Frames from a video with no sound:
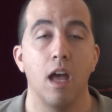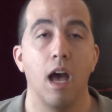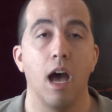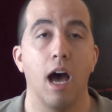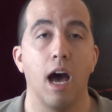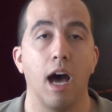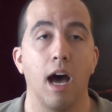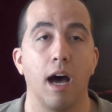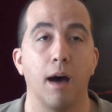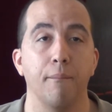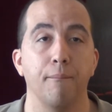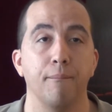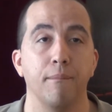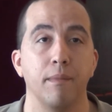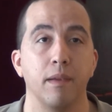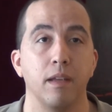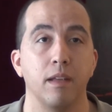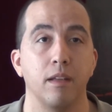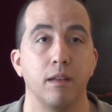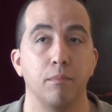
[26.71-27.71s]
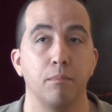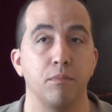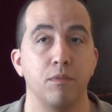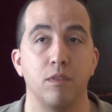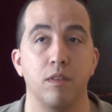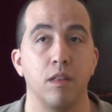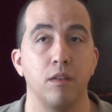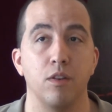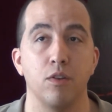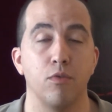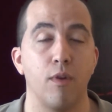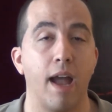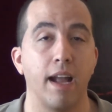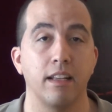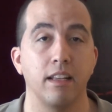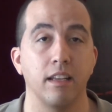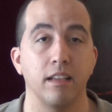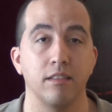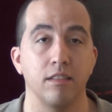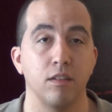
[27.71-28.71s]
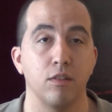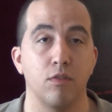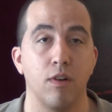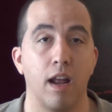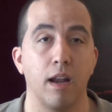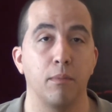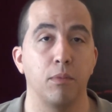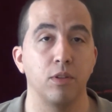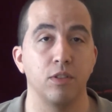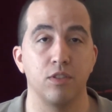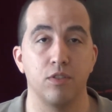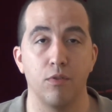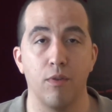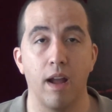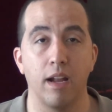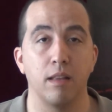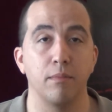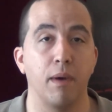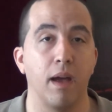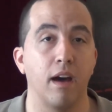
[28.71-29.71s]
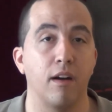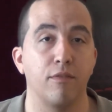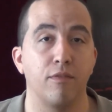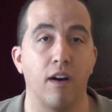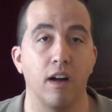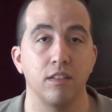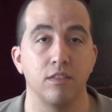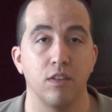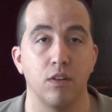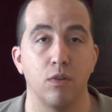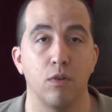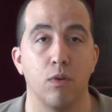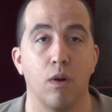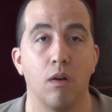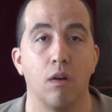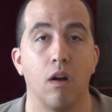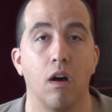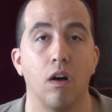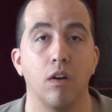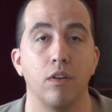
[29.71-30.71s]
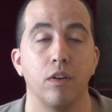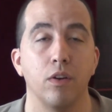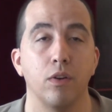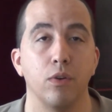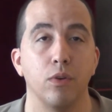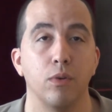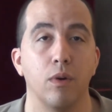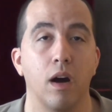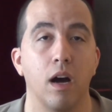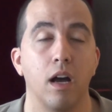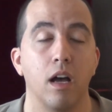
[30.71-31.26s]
The directing is incredible. It's directed by Alfonso Cuarón, who